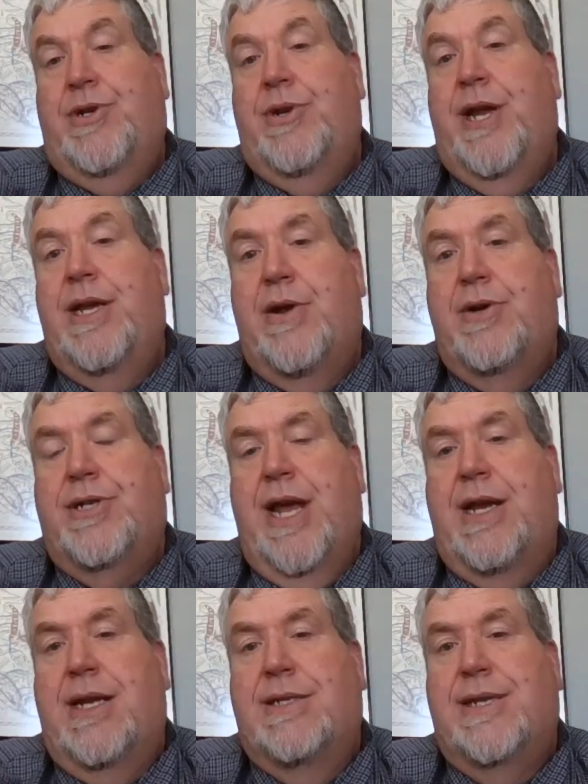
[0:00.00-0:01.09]
What you need to
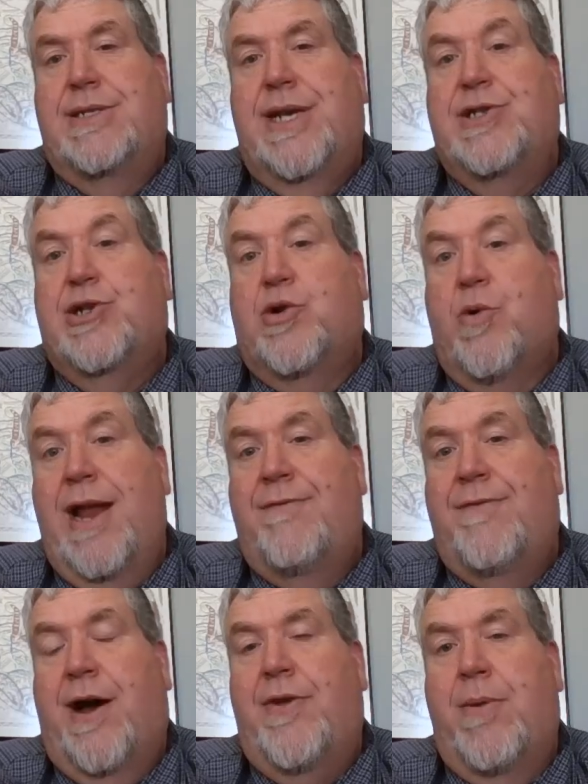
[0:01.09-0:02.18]
understand is his
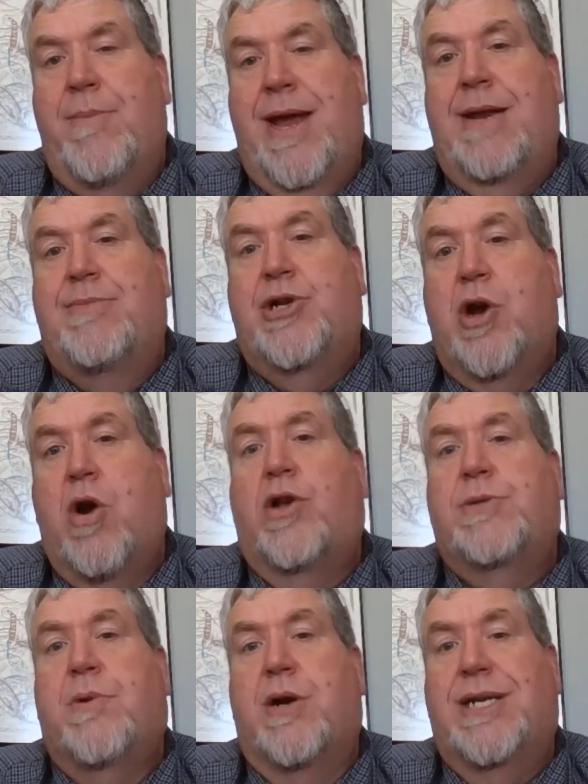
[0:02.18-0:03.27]
grandfather, a man named
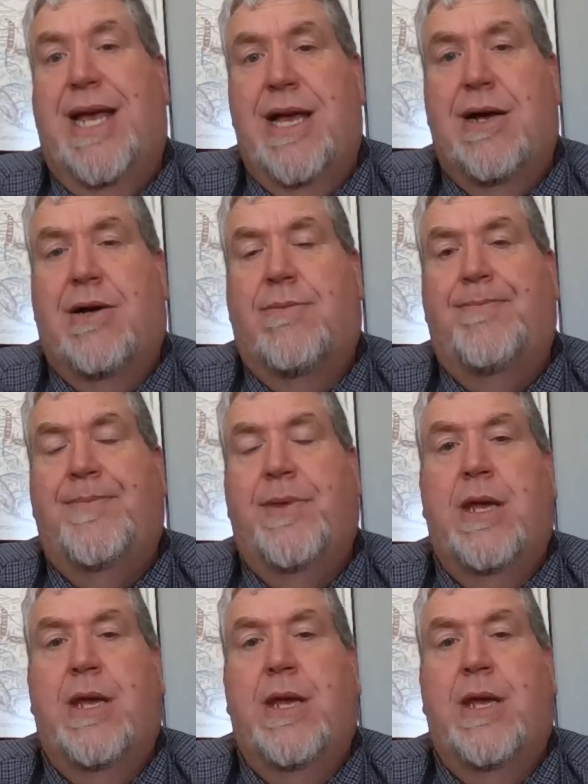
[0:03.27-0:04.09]
Charles Martel,